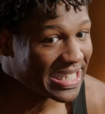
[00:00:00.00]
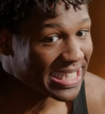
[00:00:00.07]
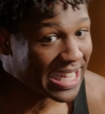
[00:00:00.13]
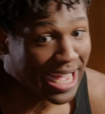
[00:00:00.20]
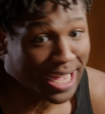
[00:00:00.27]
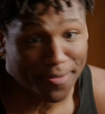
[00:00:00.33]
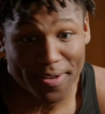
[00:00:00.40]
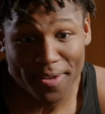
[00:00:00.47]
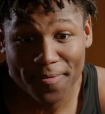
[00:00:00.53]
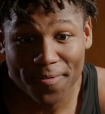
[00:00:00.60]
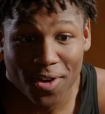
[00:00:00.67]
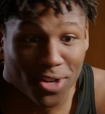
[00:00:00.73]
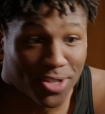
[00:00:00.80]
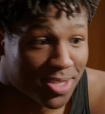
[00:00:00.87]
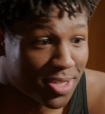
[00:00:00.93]
Like if he
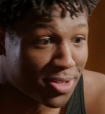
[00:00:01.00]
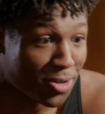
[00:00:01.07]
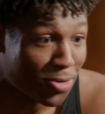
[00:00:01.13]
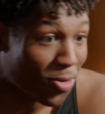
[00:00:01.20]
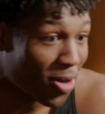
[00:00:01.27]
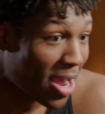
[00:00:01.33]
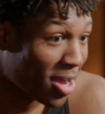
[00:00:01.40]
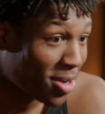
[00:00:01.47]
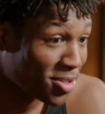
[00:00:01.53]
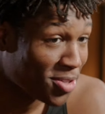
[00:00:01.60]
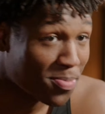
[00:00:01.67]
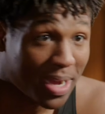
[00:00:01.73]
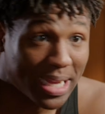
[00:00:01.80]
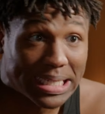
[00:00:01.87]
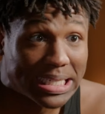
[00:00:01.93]
falls to the ground,
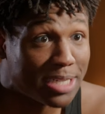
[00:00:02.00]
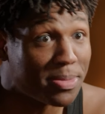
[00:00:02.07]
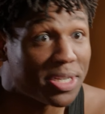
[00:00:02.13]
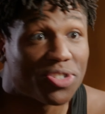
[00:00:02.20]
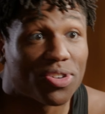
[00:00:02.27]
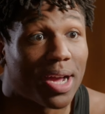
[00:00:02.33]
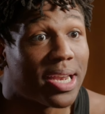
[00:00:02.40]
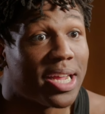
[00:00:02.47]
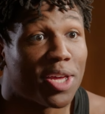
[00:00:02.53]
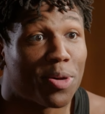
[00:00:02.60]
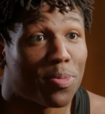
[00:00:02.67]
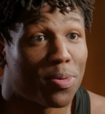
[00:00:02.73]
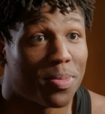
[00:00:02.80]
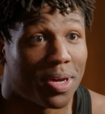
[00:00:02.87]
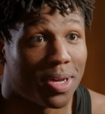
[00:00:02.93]
you might see me trying to help him